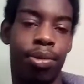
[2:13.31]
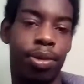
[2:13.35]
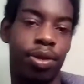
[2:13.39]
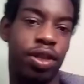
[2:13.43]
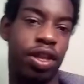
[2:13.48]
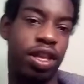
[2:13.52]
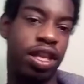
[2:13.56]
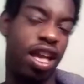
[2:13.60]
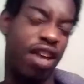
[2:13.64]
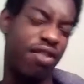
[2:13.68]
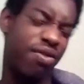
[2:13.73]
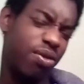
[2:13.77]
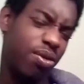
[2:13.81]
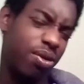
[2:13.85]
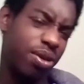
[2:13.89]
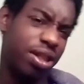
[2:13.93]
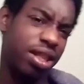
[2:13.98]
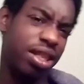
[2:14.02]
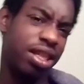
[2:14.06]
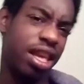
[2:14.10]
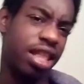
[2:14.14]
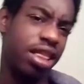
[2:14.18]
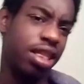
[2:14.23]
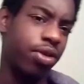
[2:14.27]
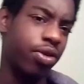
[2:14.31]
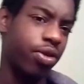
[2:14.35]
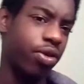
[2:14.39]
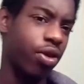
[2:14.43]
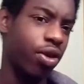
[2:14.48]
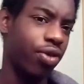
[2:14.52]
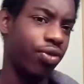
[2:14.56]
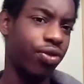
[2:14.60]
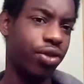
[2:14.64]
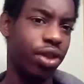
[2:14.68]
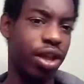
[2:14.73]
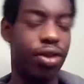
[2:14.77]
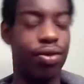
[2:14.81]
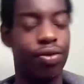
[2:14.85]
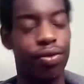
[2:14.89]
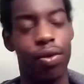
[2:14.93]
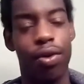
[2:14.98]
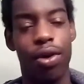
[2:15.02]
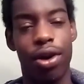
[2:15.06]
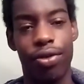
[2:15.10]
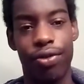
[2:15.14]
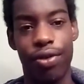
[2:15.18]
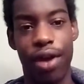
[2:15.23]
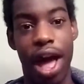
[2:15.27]
but then everyone said they were going for like
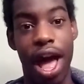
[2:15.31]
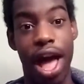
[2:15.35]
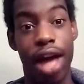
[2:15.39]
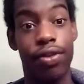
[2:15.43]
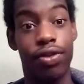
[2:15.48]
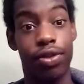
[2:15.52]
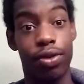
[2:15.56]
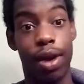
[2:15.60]
four or five,